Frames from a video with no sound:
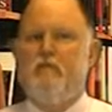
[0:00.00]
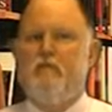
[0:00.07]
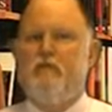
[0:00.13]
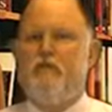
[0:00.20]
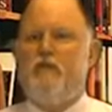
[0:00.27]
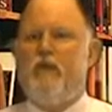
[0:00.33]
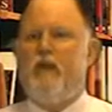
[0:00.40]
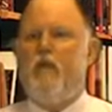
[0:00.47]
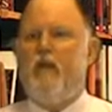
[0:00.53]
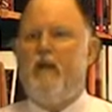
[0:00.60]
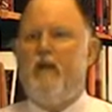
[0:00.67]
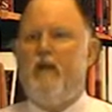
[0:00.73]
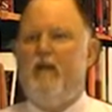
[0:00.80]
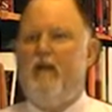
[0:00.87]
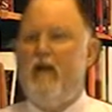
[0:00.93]
So they went
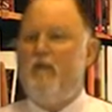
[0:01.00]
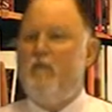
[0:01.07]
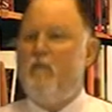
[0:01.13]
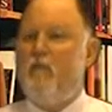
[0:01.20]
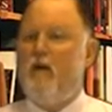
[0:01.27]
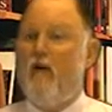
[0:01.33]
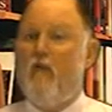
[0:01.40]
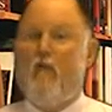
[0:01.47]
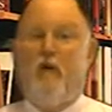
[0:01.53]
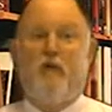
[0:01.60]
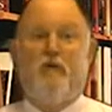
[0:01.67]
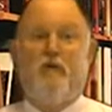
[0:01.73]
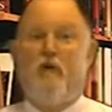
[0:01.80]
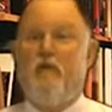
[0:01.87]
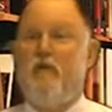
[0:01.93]
out and they have a bottled water.
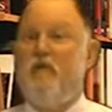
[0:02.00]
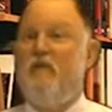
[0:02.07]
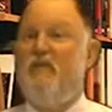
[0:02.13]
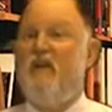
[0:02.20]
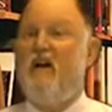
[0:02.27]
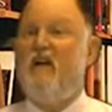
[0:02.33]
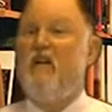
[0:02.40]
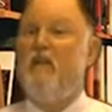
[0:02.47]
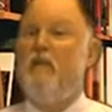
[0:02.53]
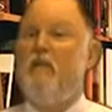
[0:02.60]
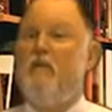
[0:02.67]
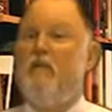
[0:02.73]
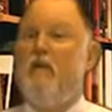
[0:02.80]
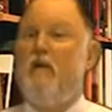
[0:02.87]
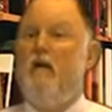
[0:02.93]
It's called Dasani.
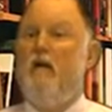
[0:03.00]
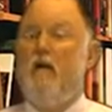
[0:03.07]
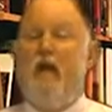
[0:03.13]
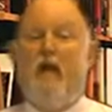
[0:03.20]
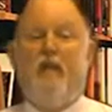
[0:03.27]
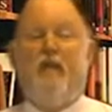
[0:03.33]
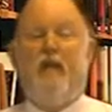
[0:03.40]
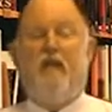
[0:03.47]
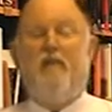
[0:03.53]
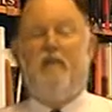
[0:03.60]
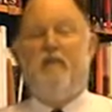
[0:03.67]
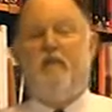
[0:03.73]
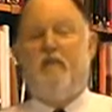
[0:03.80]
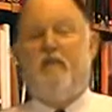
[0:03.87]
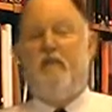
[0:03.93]
and they
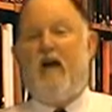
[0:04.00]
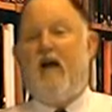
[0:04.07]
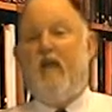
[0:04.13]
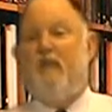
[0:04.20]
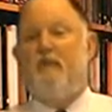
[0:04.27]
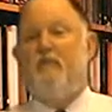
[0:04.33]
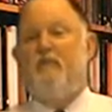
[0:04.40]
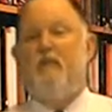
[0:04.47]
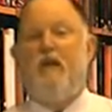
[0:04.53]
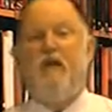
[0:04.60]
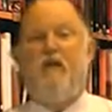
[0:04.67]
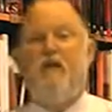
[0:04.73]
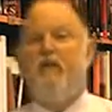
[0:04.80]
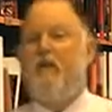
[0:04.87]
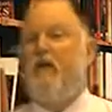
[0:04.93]
either design it
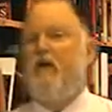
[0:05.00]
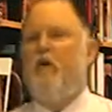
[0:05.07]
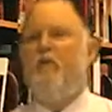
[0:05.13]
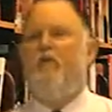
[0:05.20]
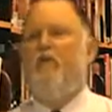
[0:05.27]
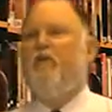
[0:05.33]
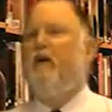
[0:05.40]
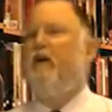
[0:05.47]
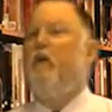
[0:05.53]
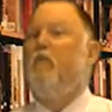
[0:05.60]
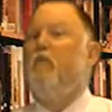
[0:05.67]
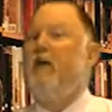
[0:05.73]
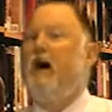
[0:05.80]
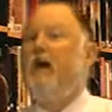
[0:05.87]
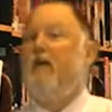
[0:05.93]
themselves or they go
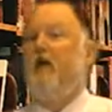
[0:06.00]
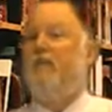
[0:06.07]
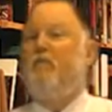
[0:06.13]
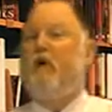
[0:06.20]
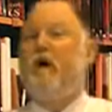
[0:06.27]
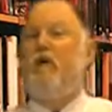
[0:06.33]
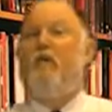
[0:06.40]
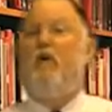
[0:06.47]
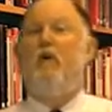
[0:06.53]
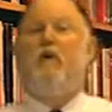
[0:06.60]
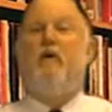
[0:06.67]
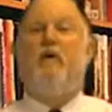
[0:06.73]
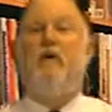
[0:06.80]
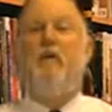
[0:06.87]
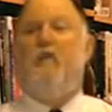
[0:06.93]
buy that bottled
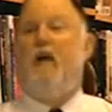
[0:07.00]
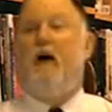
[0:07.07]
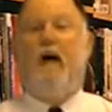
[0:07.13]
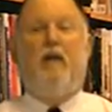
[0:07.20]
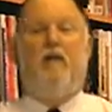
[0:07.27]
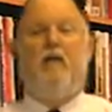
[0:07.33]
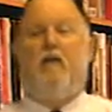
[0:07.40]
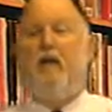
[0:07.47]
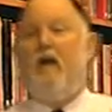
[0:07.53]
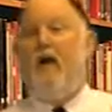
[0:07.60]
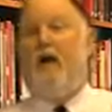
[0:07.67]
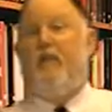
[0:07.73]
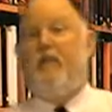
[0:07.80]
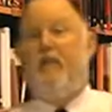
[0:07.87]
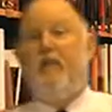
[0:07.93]
water company. I don't care
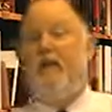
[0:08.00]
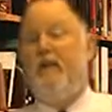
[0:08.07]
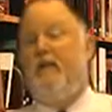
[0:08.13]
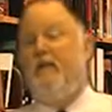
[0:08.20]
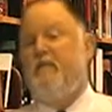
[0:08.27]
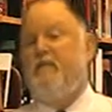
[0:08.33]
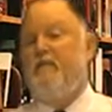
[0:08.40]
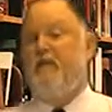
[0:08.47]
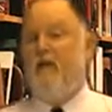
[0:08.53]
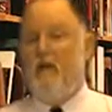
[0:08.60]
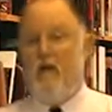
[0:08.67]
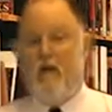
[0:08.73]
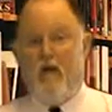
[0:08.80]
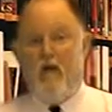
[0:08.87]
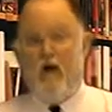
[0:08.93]
how they did it.
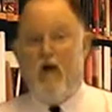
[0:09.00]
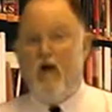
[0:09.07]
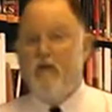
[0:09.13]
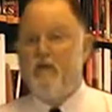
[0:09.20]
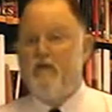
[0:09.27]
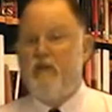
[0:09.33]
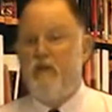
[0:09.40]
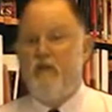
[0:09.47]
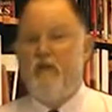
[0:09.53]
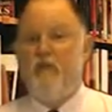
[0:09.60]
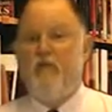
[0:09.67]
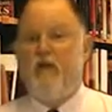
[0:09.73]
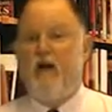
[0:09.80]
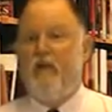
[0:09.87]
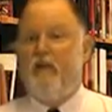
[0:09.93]
All of a sudden,
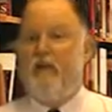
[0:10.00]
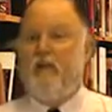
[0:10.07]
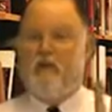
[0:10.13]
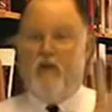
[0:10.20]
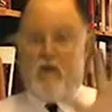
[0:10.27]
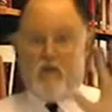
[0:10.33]
you've got this